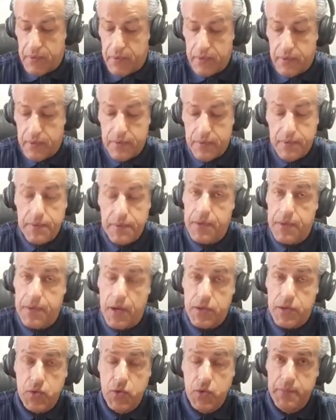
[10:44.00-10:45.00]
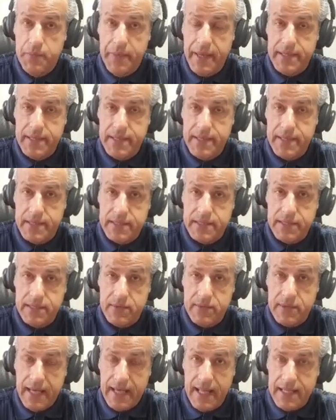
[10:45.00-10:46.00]
there are two methods to
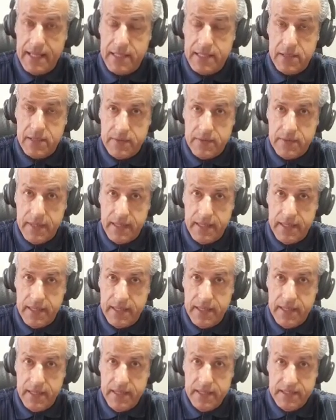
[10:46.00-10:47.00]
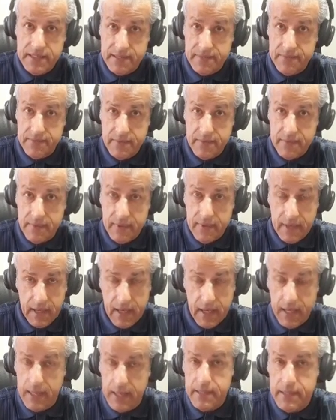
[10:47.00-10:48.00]
calculate this, and
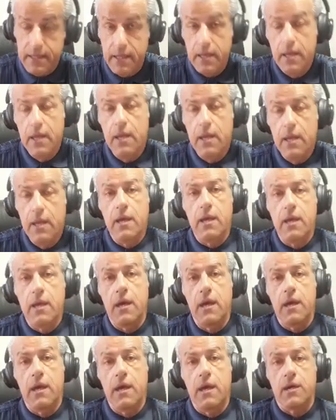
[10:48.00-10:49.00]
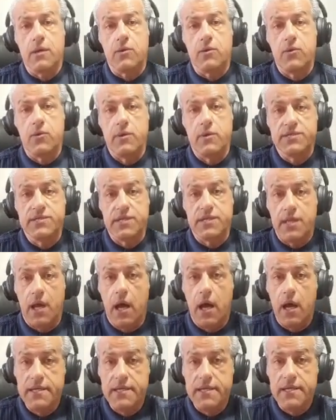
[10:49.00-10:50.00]
the question asked
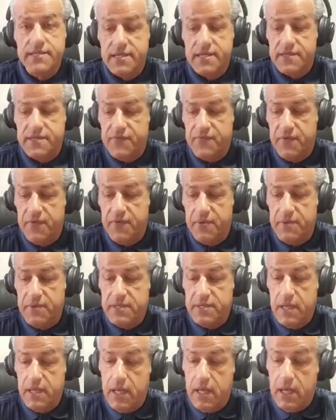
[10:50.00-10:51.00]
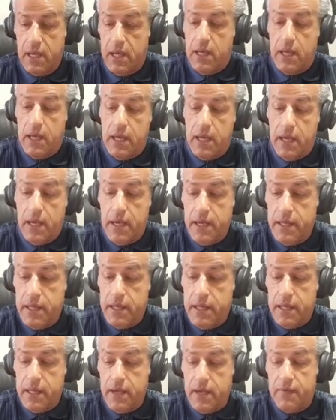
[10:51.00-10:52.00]
us from is, either we
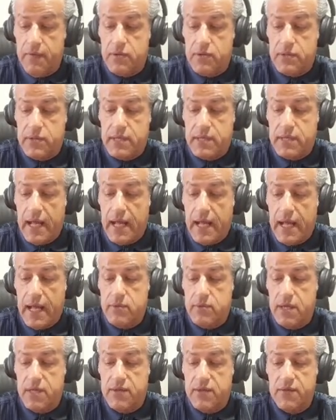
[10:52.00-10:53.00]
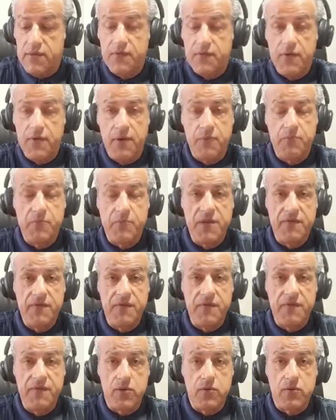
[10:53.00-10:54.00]
could calculate it from PV
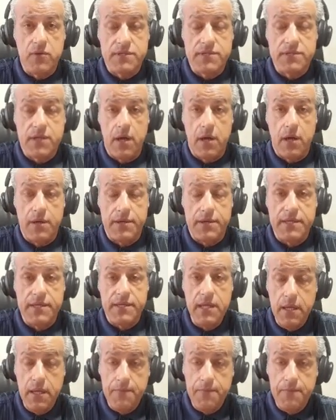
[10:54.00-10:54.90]
equals RT,